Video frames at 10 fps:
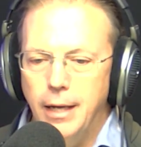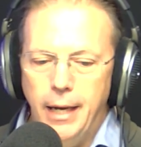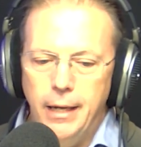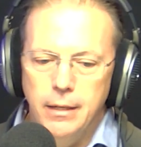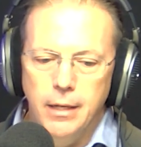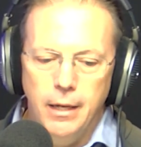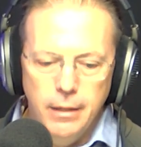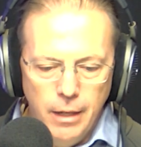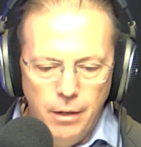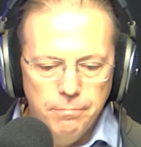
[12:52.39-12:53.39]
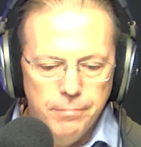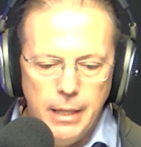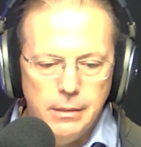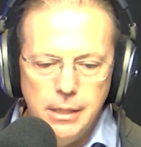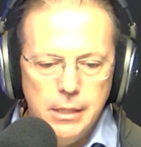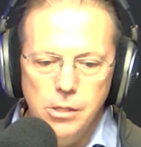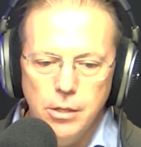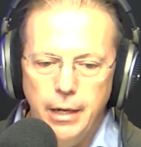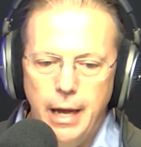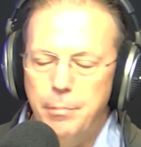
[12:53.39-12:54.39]
And, that's
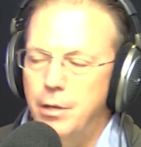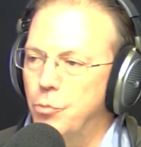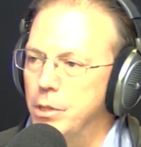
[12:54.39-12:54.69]
not going to happen if